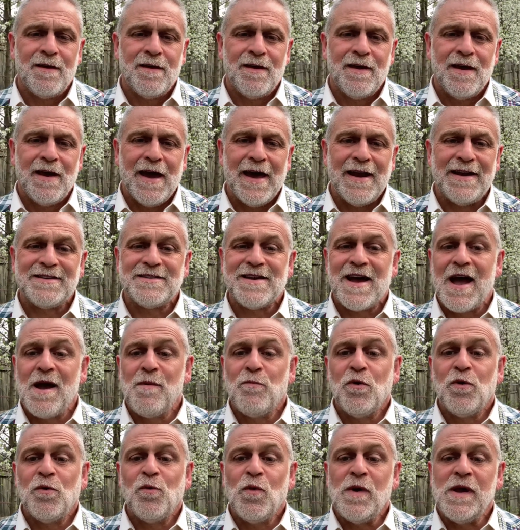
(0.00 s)
At a time
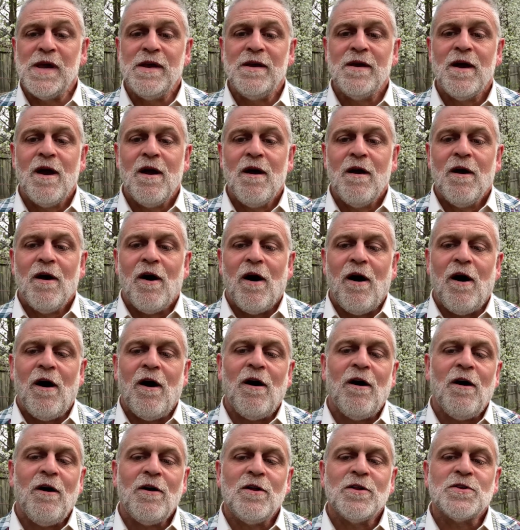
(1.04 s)
when we
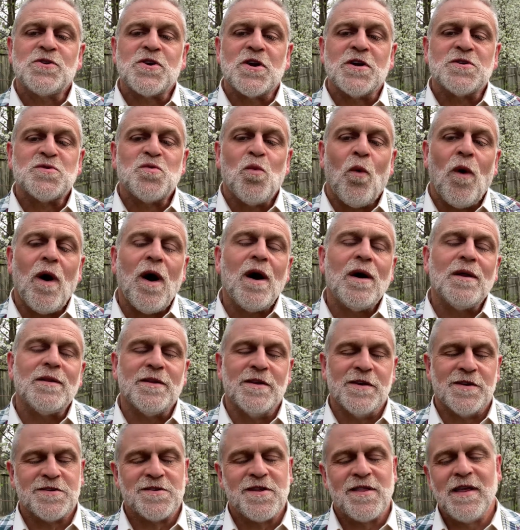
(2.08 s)
all just want
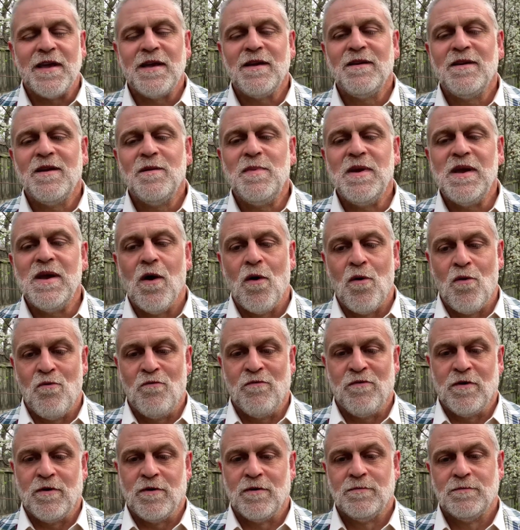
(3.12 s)
this thing to be over,